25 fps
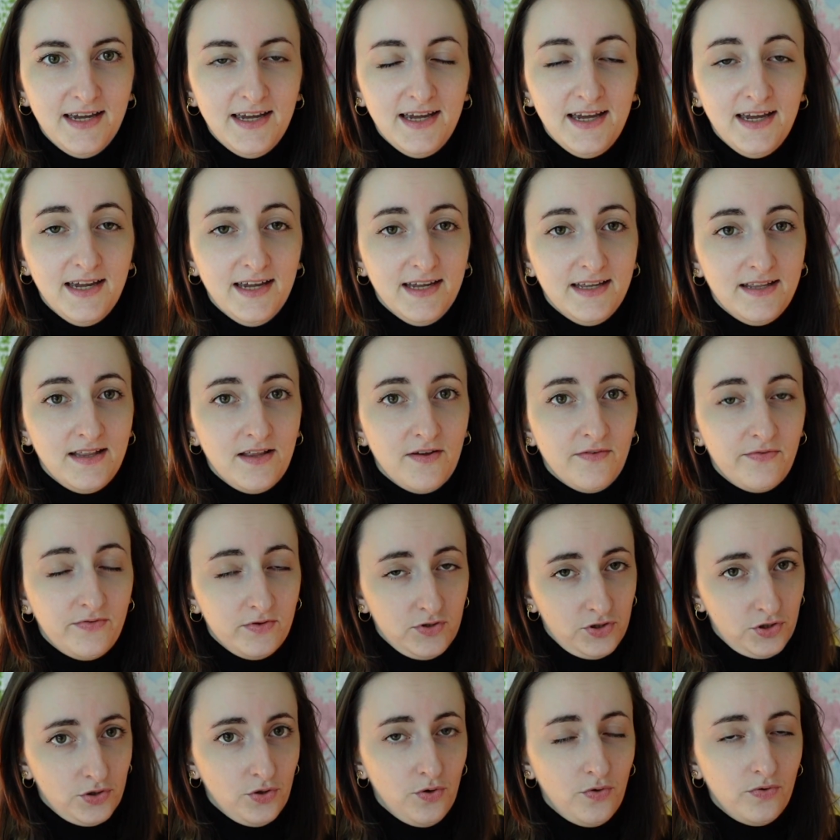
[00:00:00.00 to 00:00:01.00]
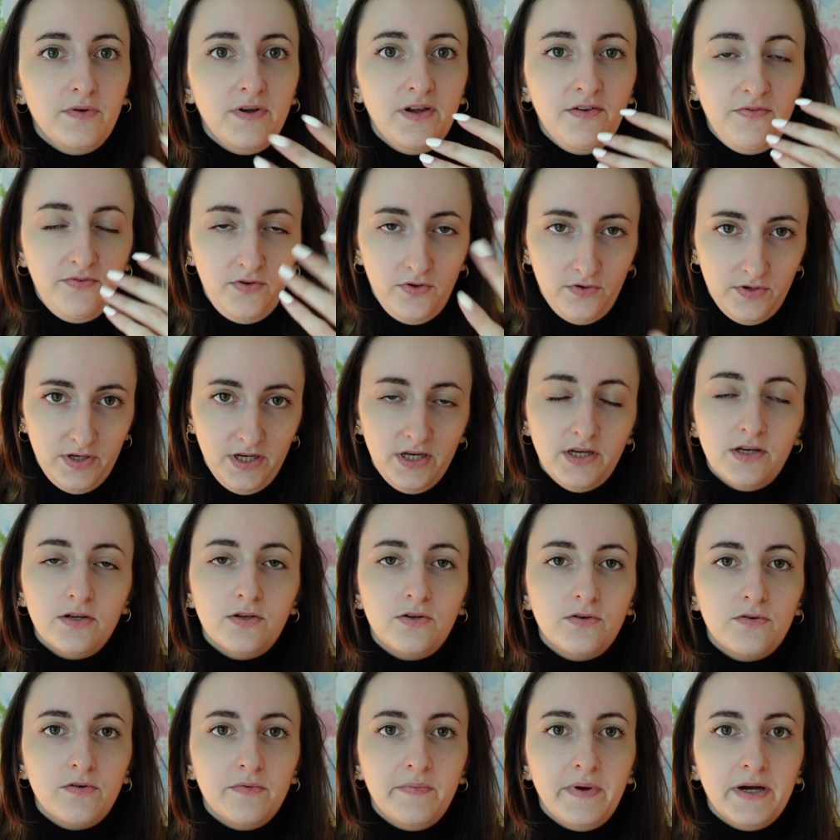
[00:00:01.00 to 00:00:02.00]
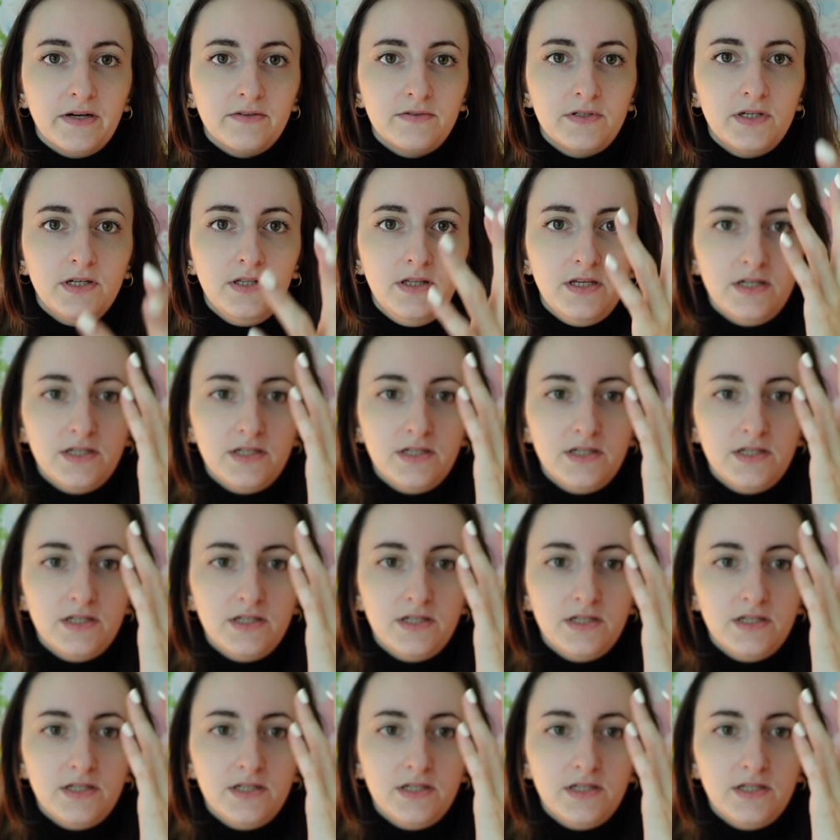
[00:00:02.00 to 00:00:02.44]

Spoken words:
and for sure, if you didn't know about it,